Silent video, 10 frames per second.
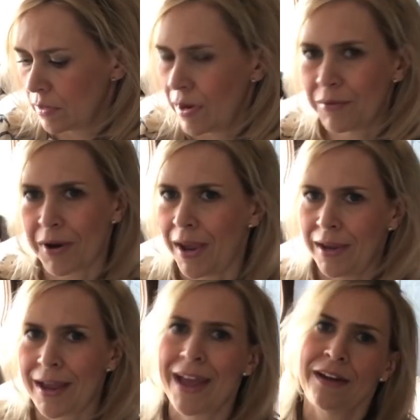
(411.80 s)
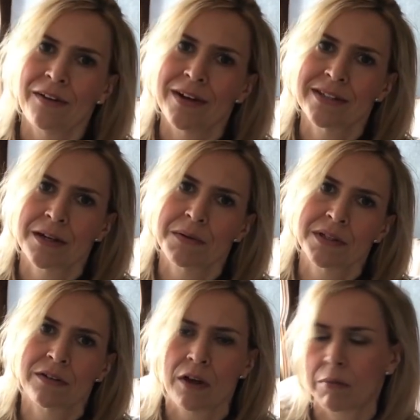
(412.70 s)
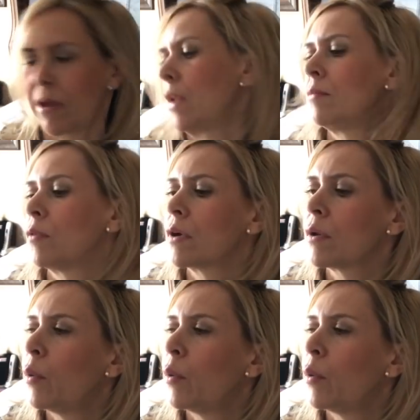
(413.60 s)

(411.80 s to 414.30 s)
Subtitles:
All right, I know I said I wasn't going to talk about it anymore.